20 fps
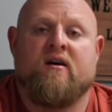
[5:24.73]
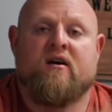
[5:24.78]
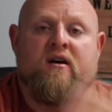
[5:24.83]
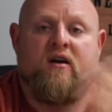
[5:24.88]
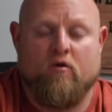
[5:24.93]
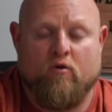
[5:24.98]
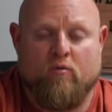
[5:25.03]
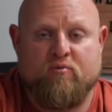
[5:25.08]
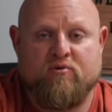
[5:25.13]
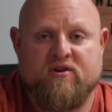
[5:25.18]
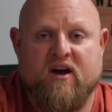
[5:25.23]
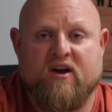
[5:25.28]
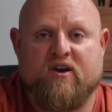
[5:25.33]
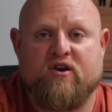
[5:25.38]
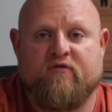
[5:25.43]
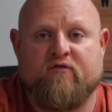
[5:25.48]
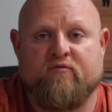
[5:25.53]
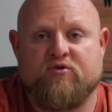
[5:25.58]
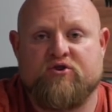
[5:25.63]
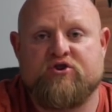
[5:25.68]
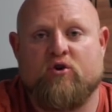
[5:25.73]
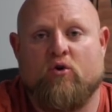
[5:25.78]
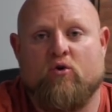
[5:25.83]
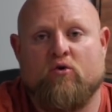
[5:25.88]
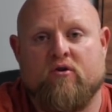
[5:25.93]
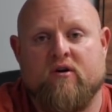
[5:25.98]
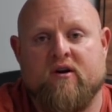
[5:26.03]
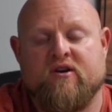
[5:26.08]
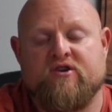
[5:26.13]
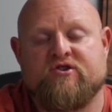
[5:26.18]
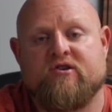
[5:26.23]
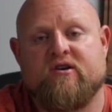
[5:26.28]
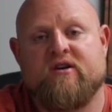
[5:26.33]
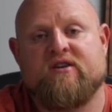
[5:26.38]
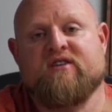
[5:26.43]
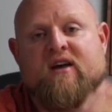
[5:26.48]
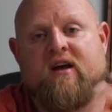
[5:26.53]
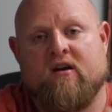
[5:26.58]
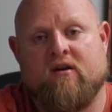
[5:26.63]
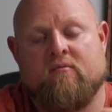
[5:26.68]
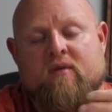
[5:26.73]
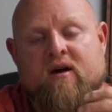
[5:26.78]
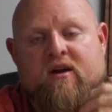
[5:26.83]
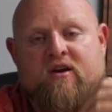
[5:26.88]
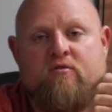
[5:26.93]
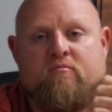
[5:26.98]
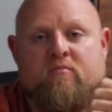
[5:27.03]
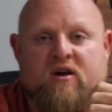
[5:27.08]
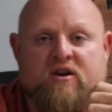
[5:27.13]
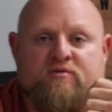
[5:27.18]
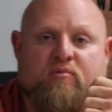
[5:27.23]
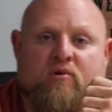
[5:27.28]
it'll protect you from shoulder injuries and it'll make you bench